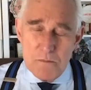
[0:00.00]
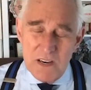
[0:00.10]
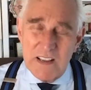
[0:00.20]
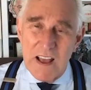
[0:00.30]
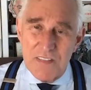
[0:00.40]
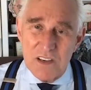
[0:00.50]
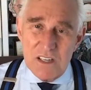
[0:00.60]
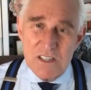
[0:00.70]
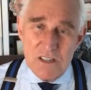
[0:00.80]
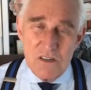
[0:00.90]
Catholic
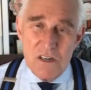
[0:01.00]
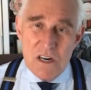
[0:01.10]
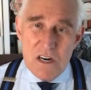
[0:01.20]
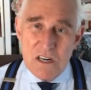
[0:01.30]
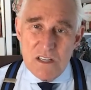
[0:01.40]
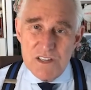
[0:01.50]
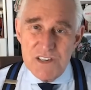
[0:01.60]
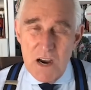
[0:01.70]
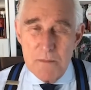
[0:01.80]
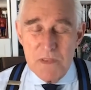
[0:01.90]
until the
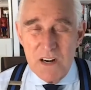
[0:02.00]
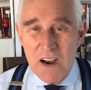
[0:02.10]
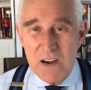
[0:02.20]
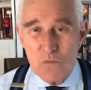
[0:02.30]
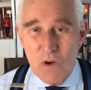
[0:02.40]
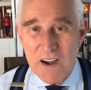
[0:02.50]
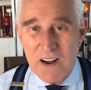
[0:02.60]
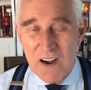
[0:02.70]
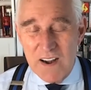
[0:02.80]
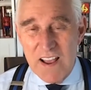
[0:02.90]
time that I ride
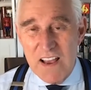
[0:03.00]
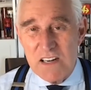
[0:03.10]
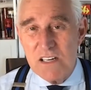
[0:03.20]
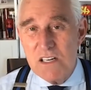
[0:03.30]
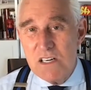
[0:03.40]
on ahead.